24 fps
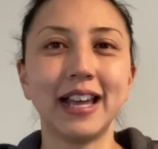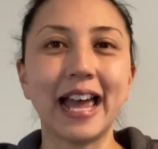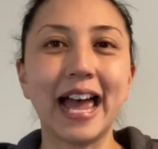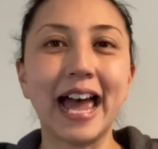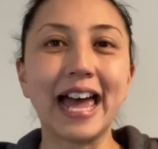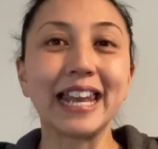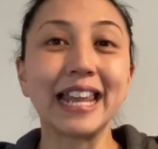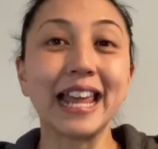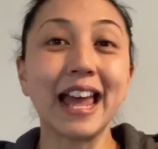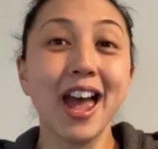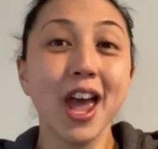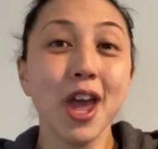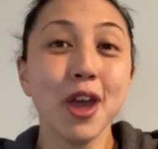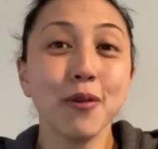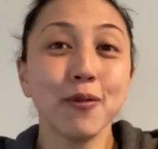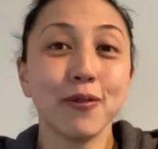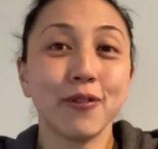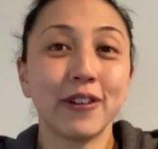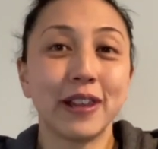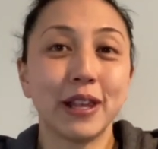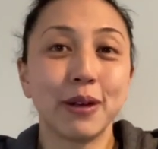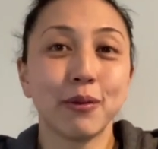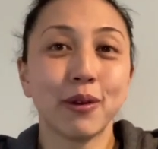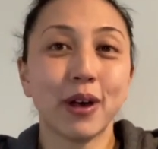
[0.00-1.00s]
And it
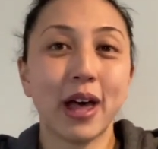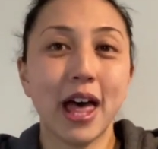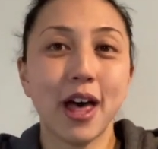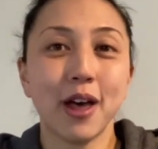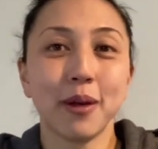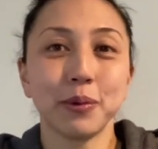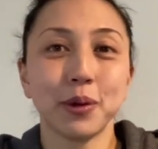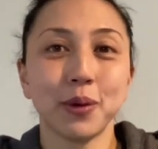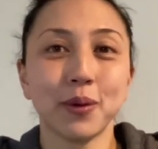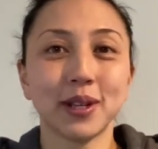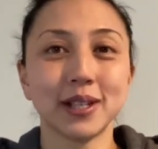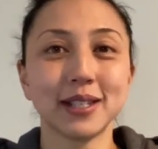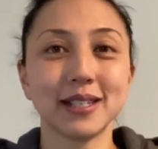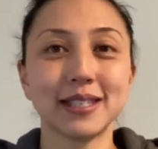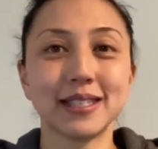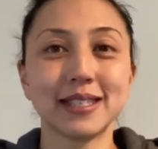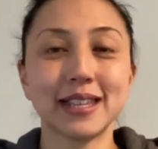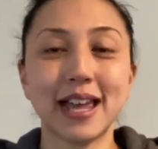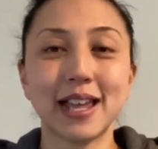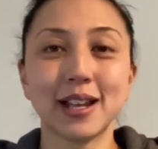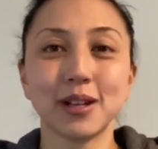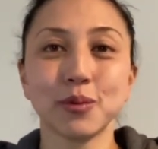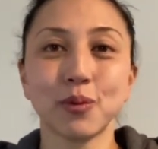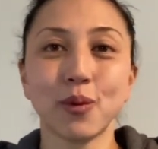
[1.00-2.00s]
hopefully will help you
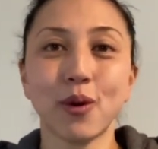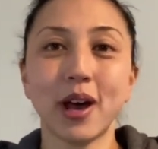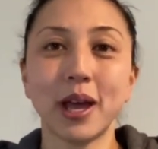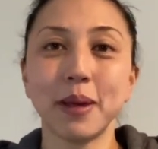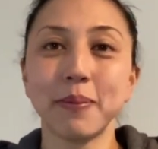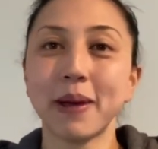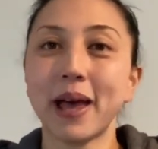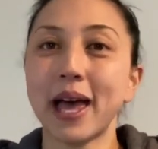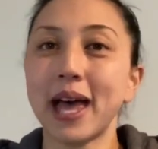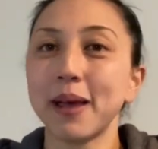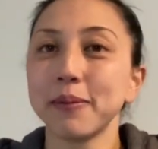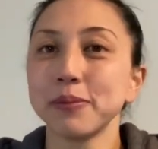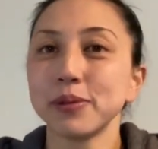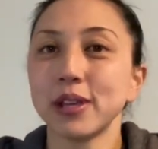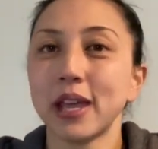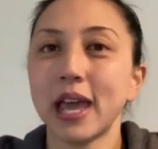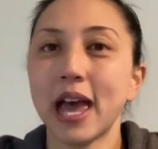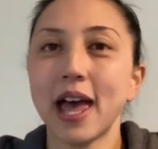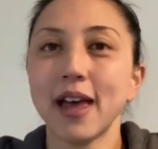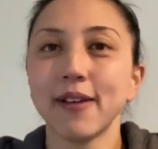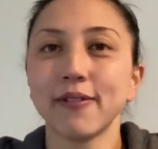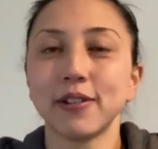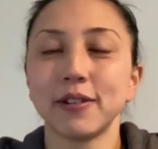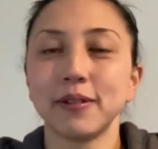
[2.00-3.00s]
understand why perhaps you
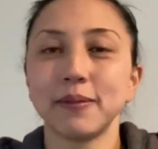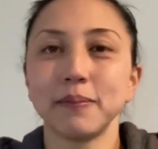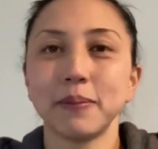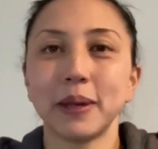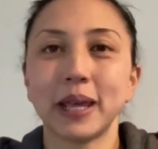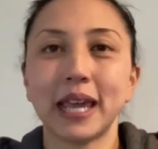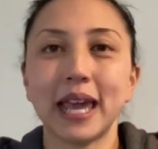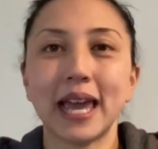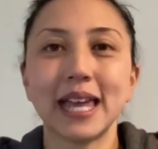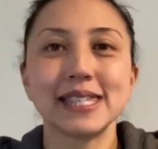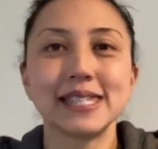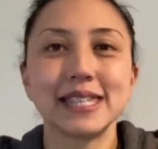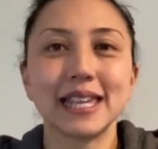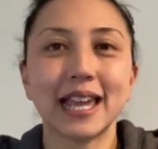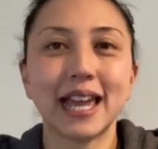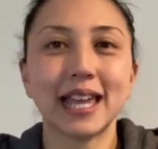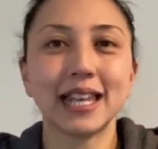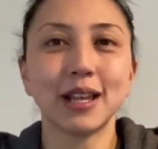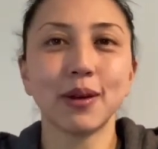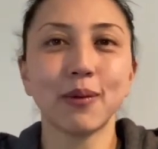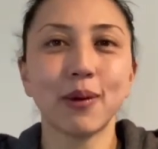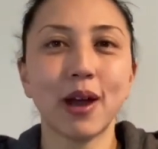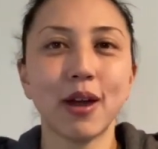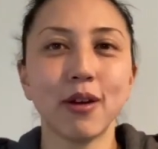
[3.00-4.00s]
haven't been getting
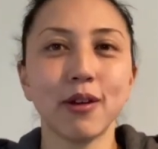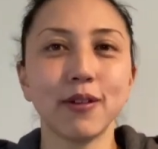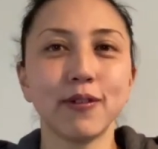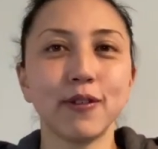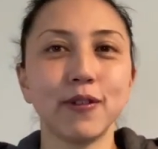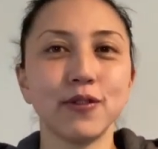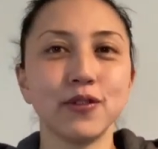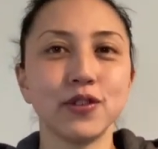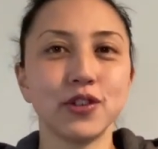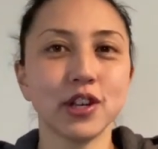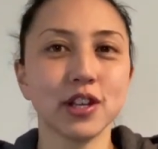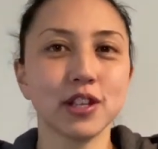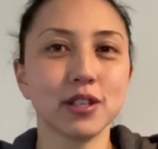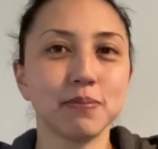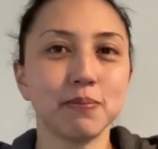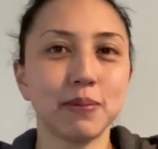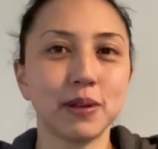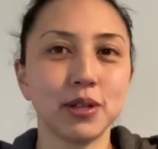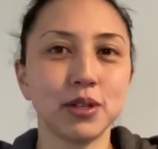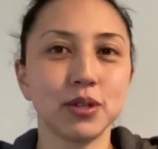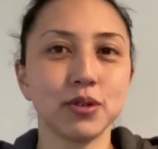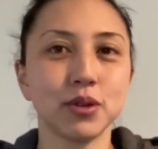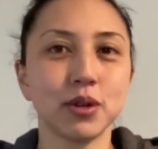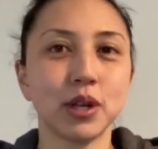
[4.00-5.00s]
anywhere if you've just
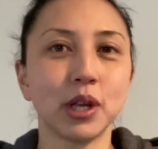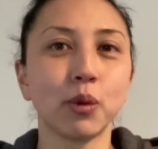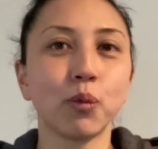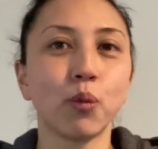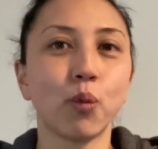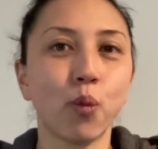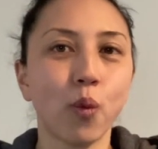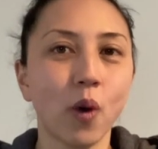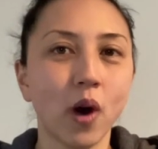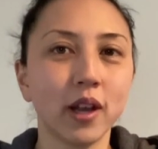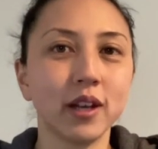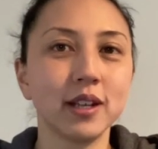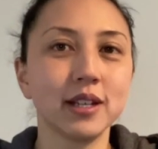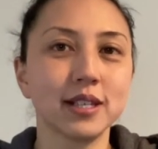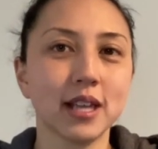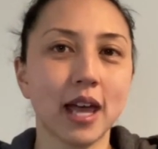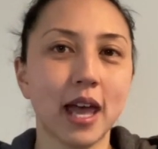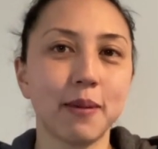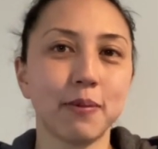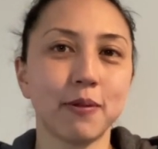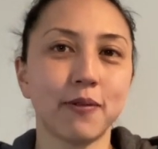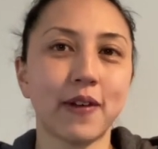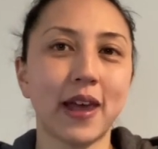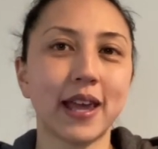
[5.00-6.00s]
been doing one
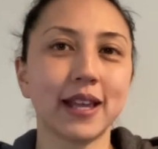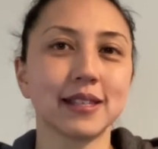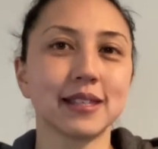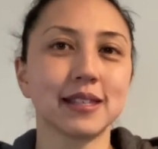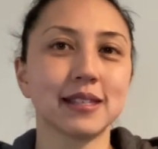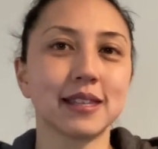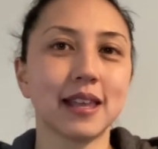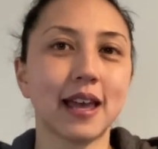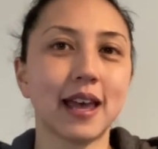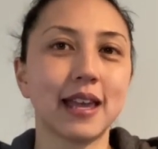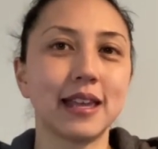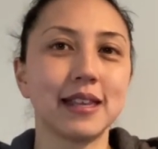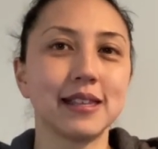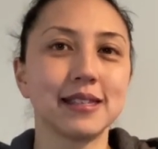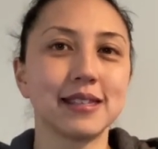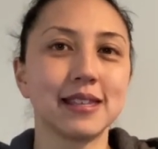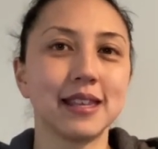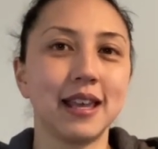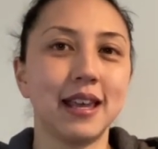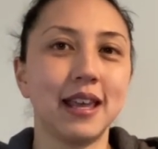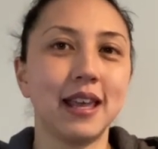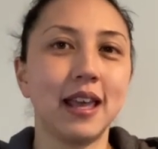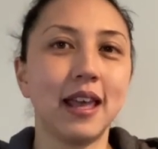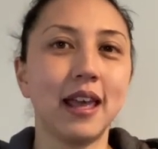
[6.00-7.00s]
type of exercise
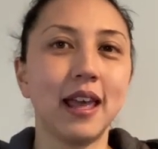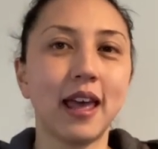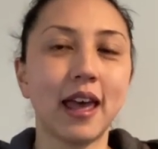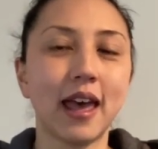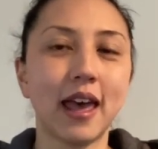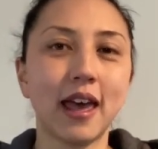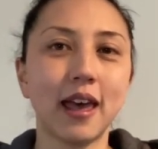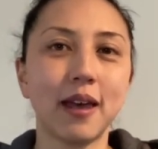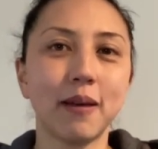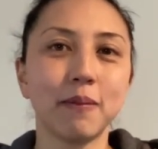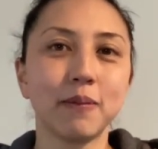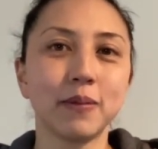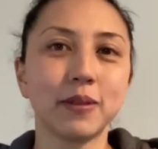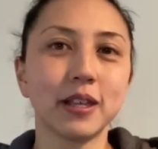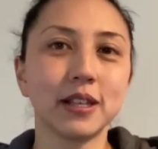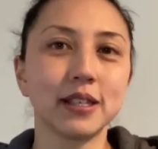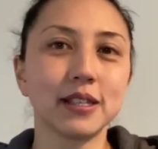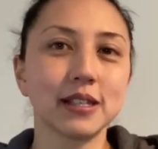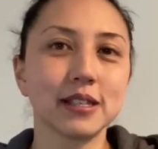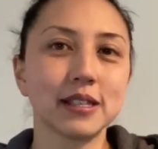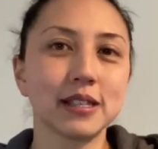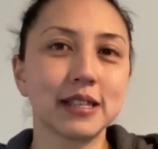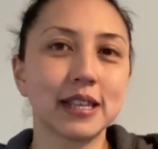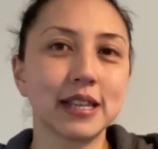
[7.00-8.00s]
that
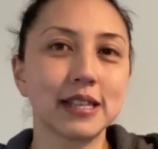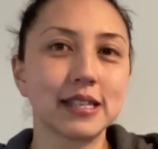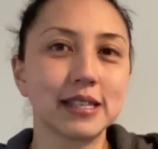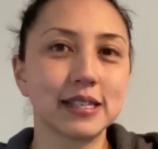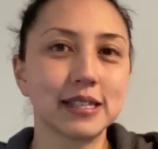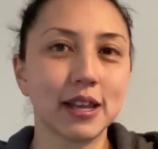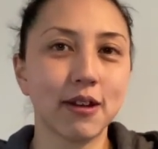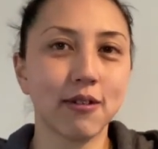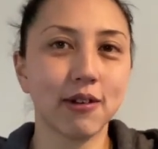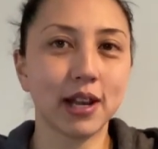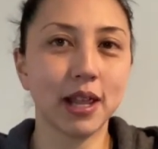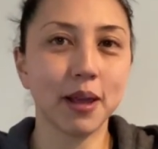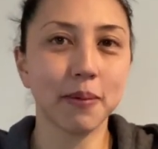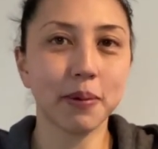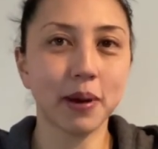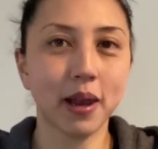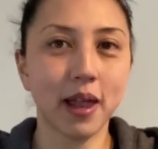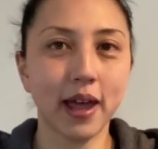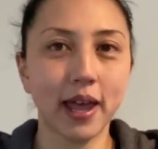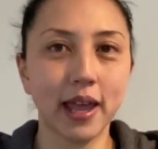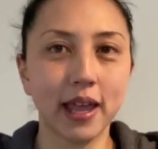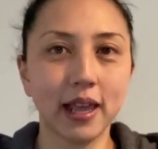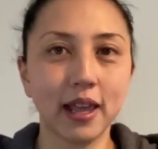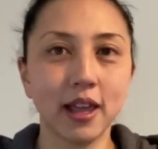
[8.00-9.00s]
doesn't necessarily
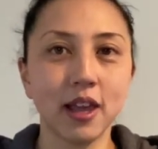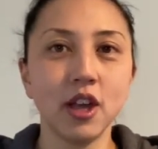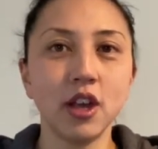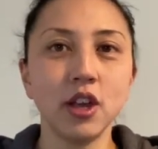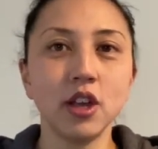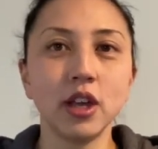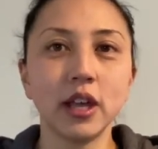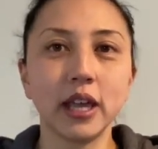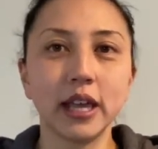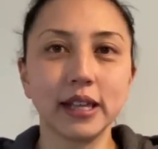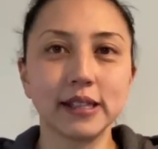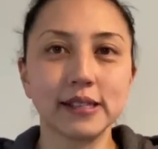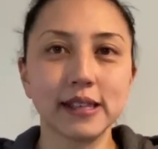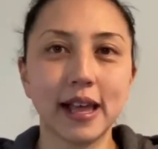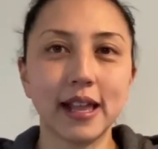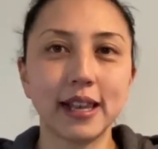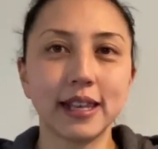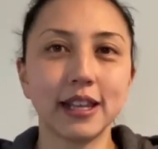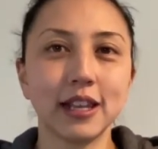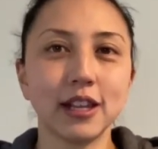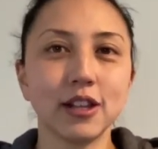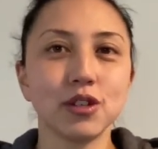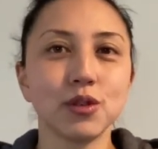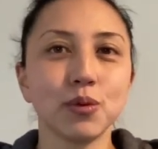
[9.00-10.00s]
apply
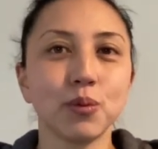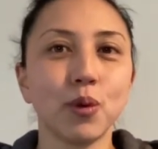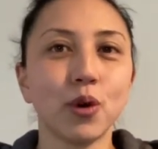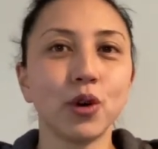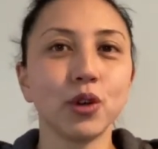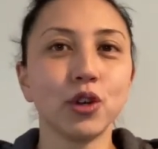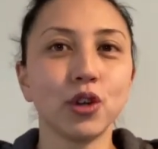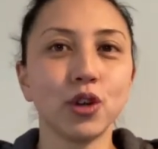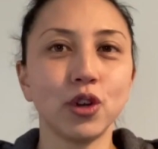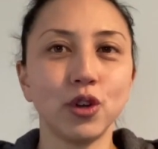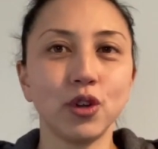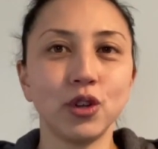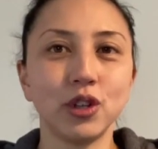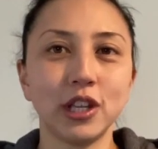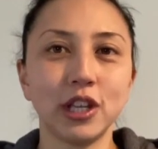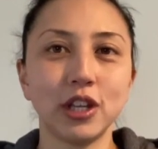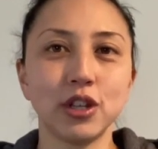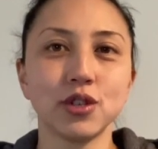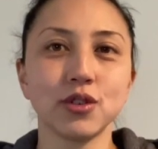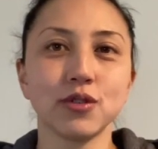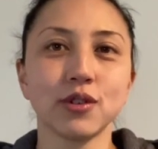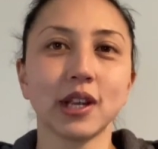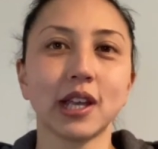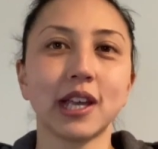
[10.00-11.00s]
exactly to what you
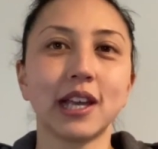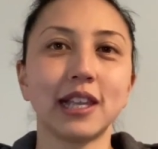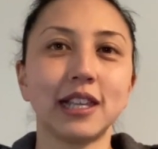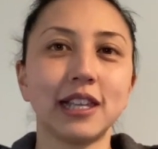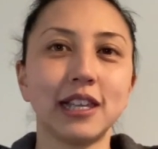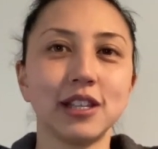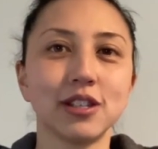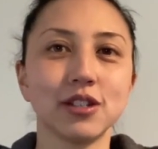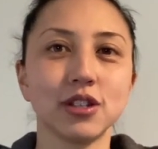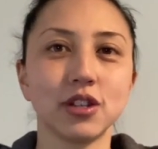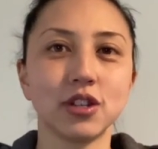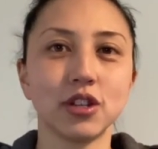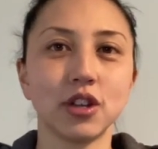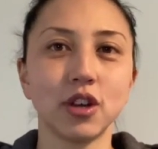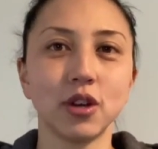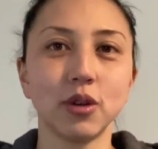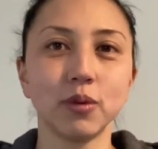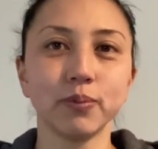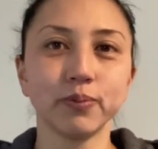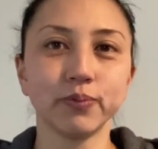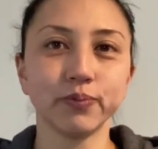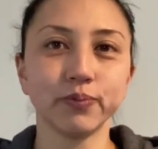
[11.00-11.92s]
need your Achilles to do.